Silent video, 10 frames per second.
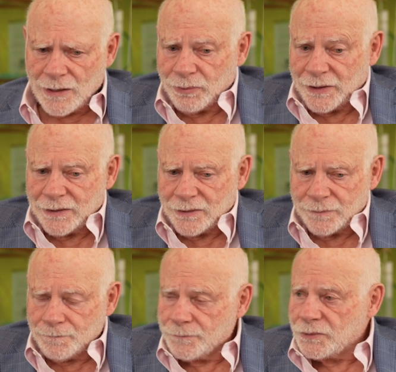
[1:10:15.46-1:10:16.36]
plan to
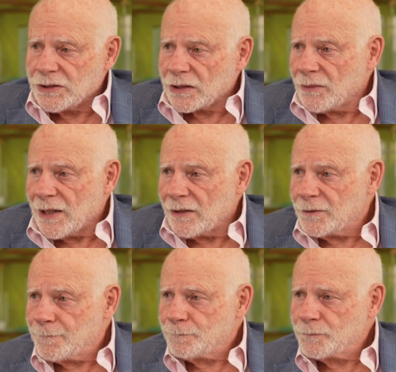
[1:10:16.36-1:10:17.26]
stick around.
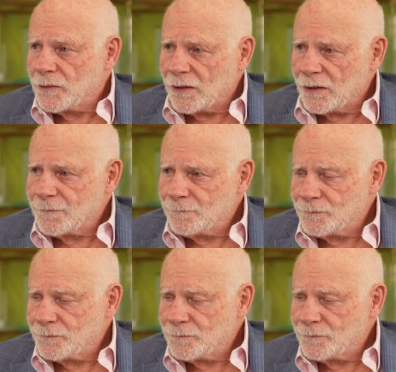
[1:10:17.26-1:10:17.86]
I